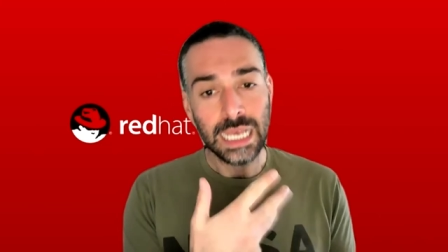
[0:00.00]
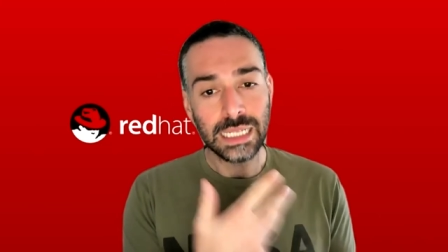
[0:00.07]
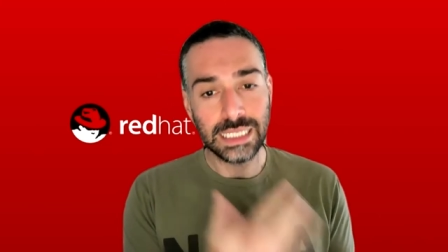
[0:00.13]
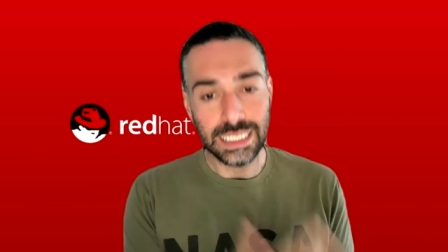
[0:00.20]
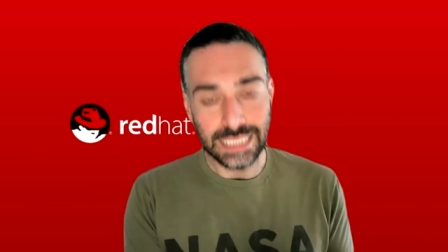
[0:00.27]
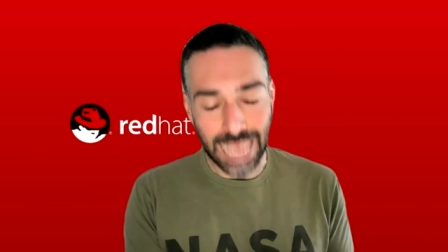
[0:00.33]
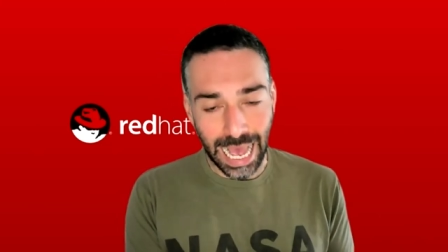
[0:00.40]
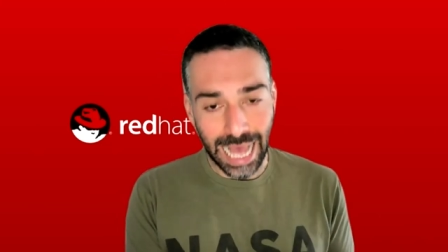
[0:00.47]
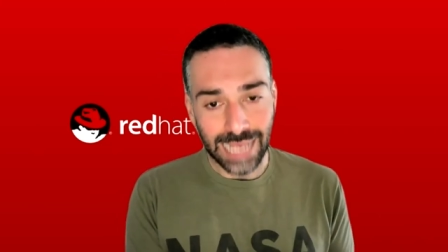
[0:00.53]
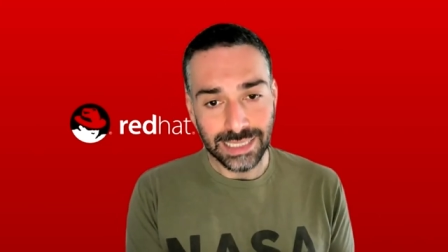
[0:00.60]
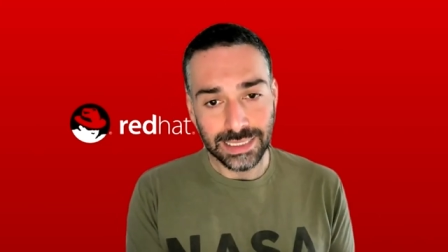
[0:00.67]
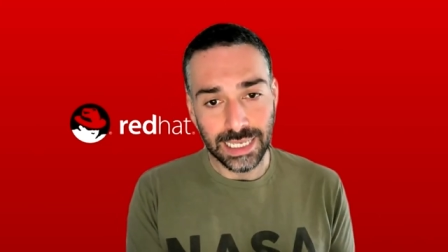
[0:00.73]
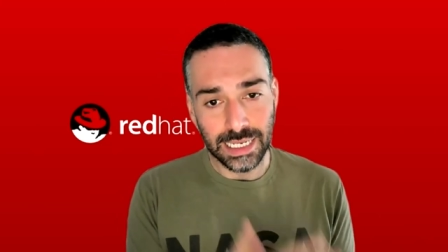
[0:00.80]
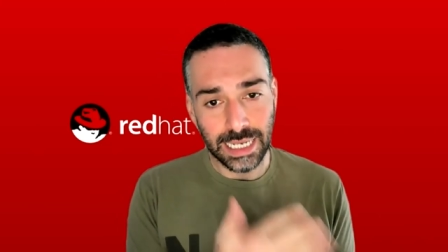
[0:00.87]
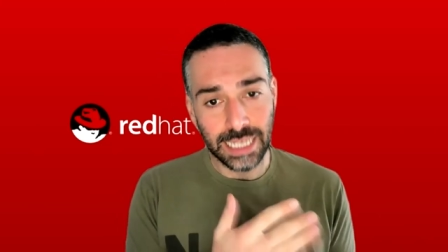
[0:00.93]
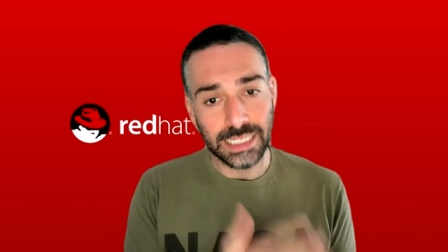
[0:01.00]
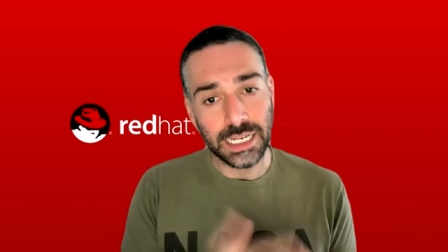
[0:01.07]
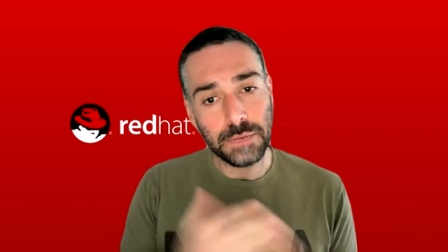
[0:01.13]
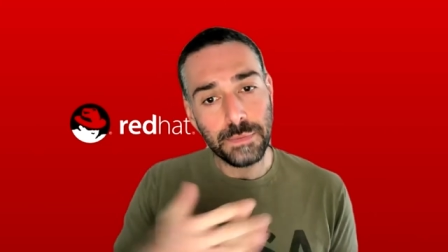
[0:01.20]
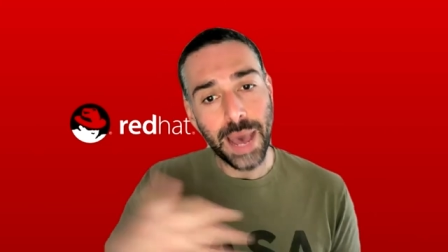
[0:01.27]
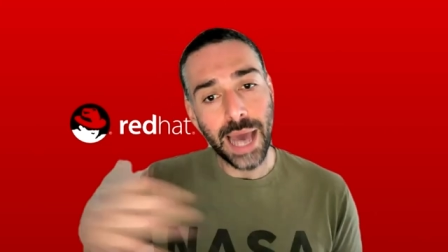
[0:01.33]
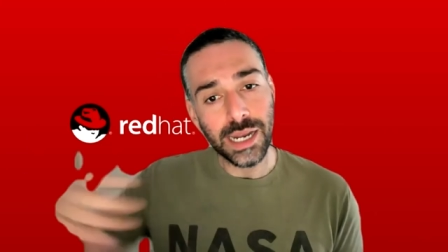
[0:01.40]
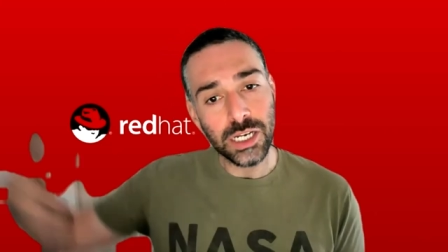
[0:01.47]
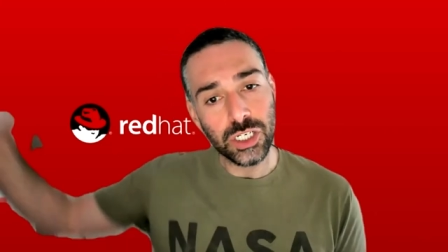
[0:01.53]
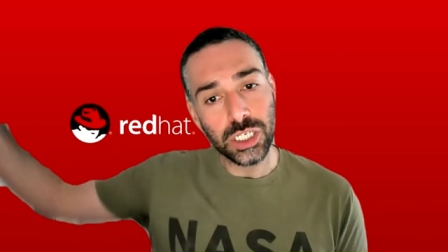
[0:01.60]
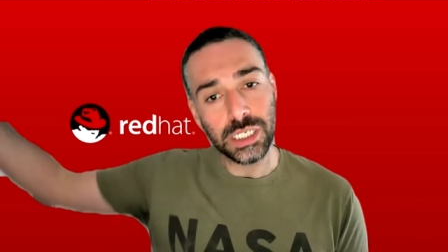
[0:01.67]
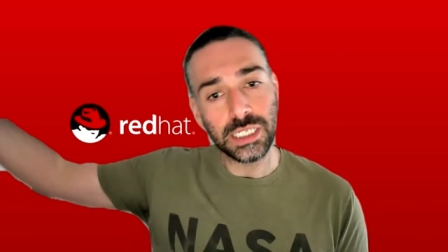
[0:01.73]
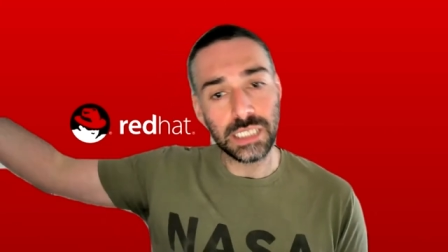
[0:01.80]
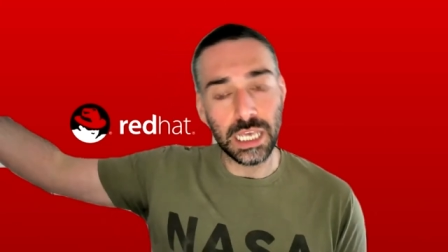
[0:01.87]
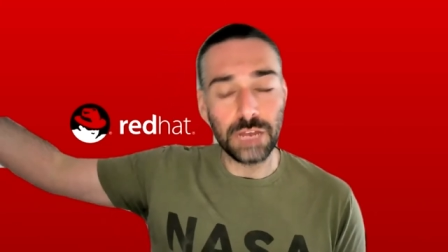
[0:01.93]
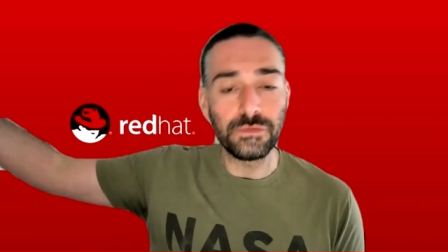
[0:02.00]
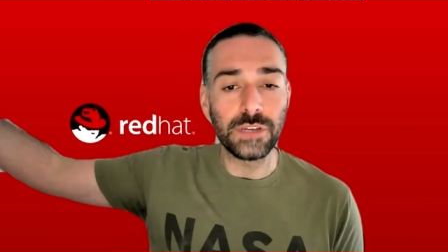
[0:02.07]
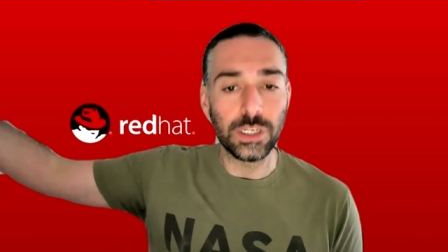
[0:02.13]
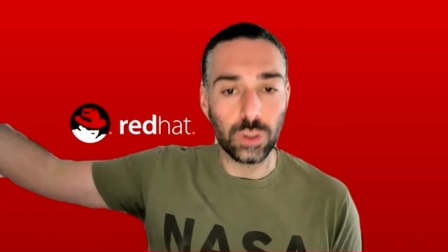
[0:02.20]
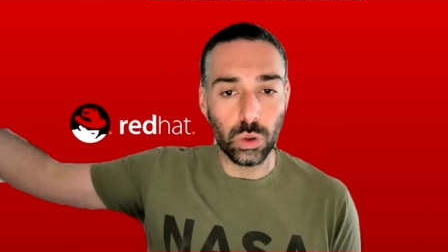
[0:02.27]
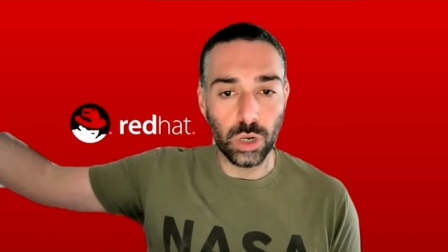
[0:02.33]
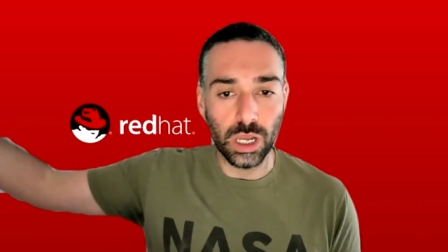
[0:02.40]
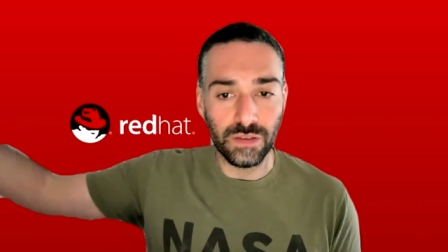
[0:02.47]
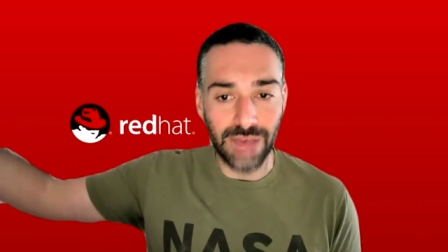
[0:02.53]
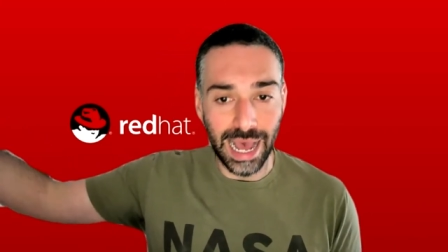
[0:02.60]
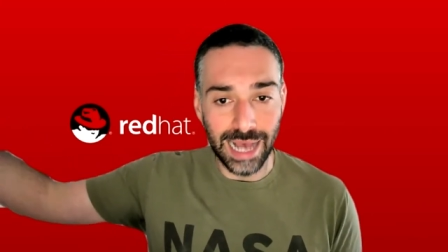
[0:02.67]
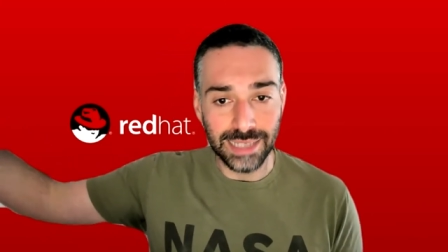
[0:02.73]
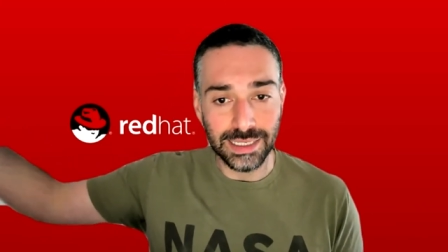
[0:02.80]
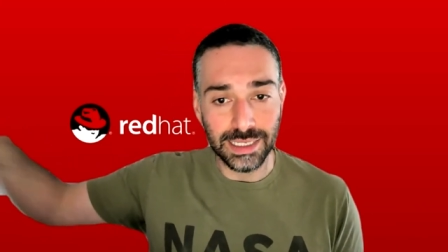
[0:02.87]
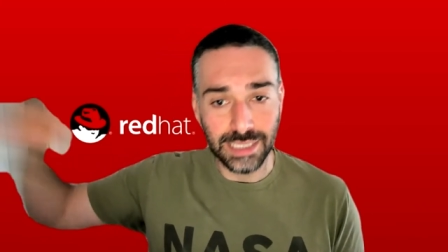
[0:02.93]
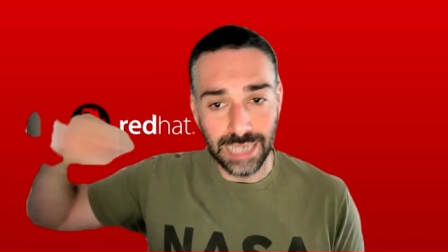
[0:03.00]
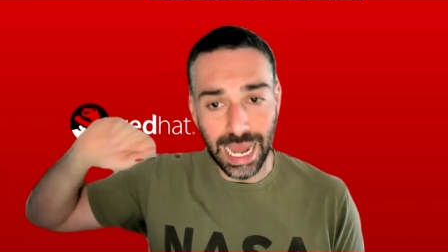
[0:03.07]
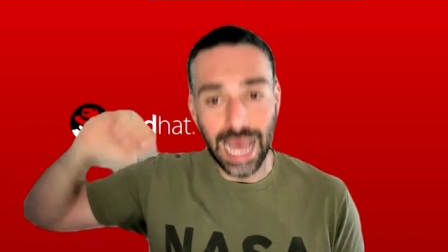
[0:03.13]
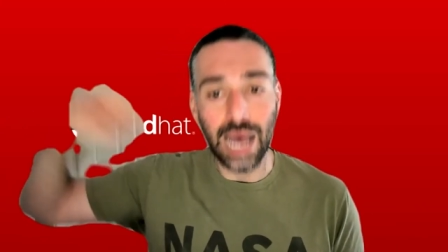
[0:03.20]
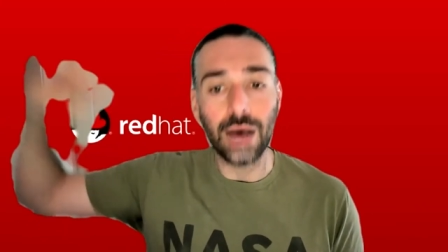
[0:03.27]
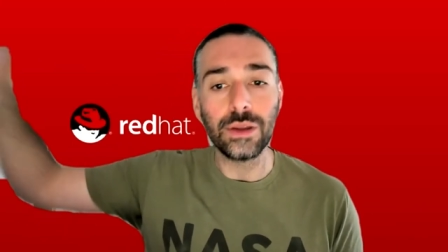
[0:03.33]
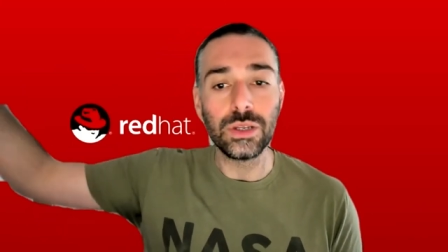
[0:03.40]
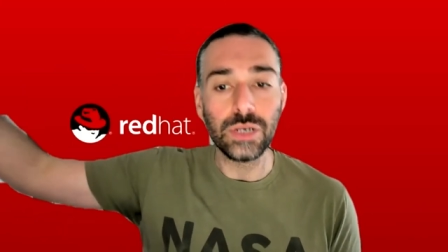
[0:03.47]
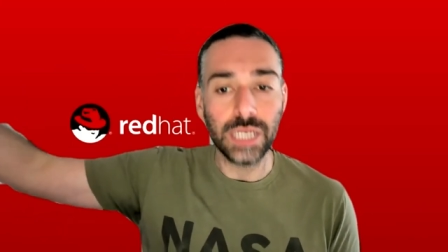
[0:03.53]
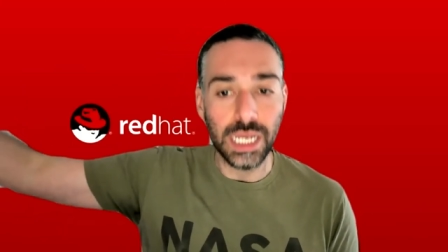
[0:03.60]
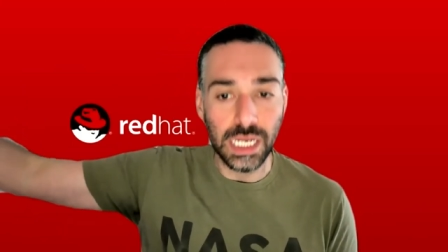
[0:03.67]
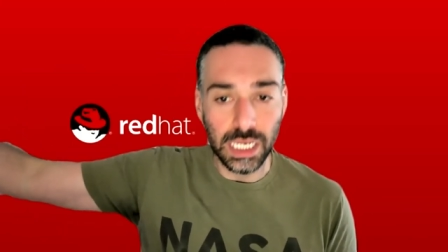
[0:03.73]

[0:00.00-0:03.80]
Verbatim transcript: these assets and then managing this inventory of assets and how they're getting